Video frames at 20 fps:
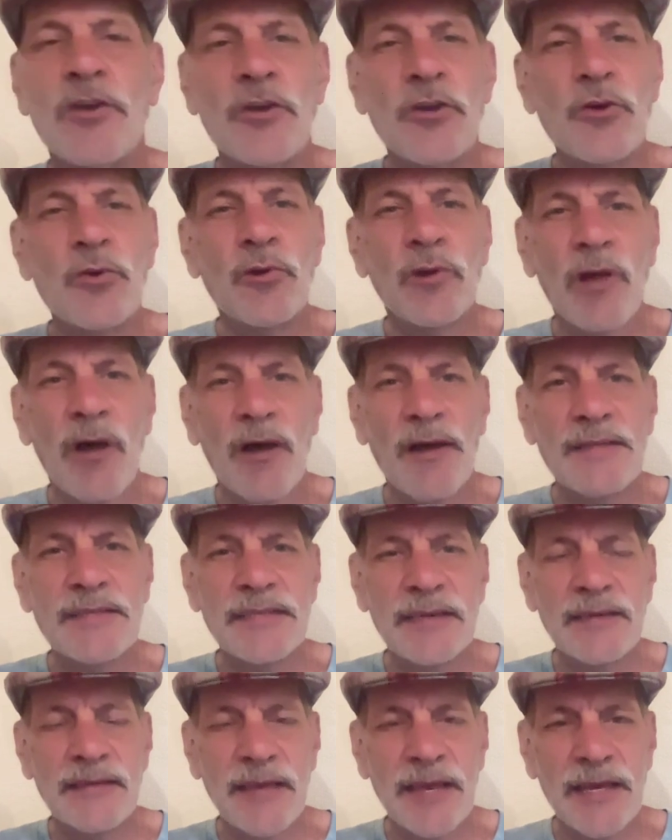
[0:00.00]

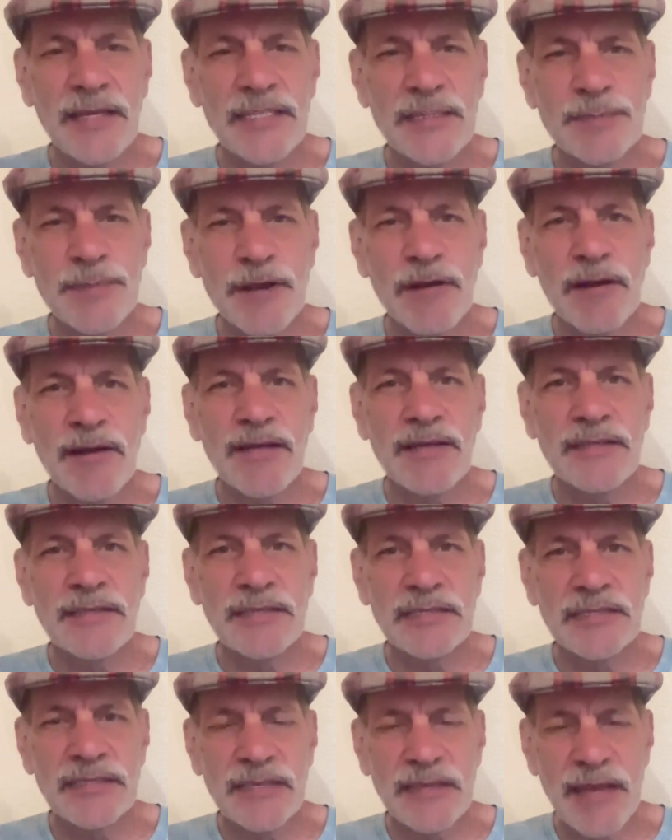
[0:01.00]
utilizing the
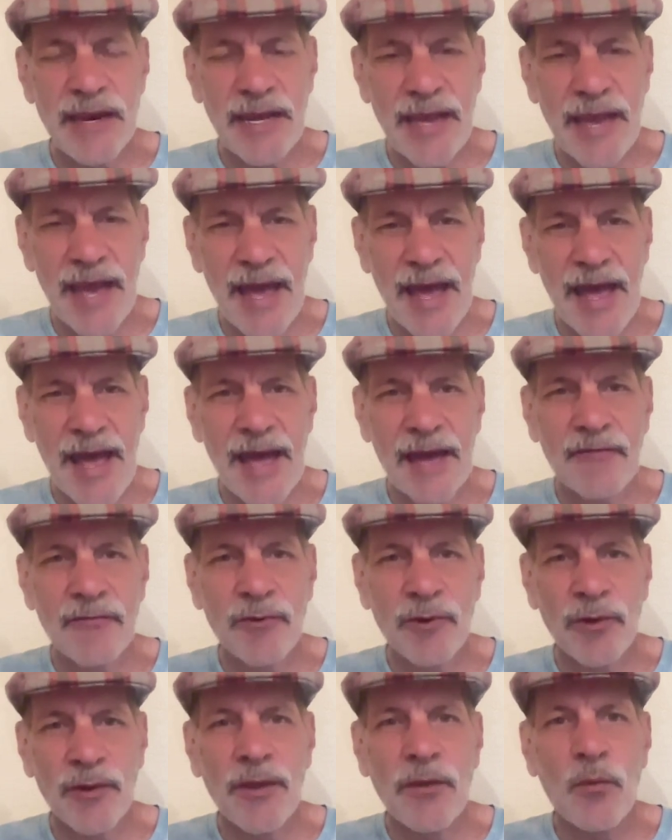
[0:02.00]
experiences that he
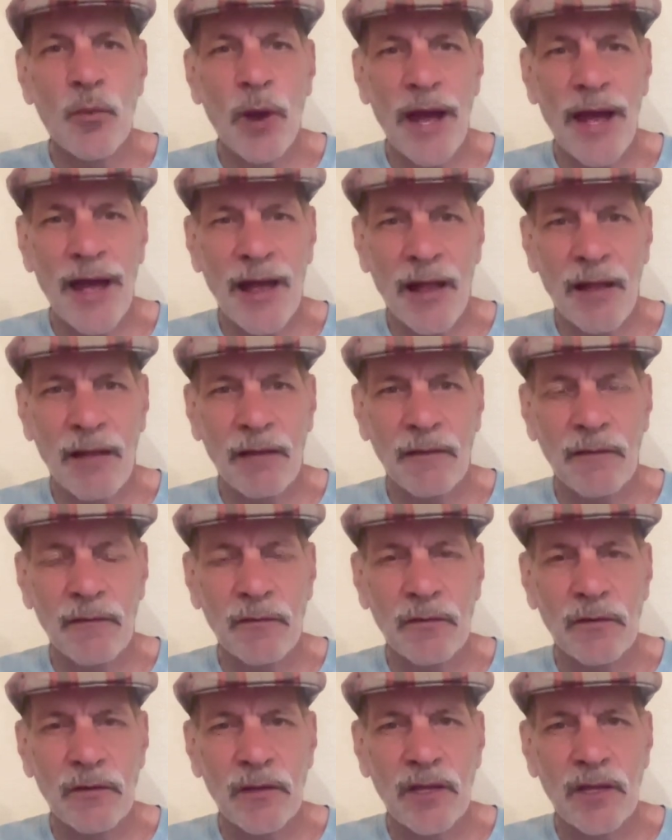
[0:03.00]
had really well.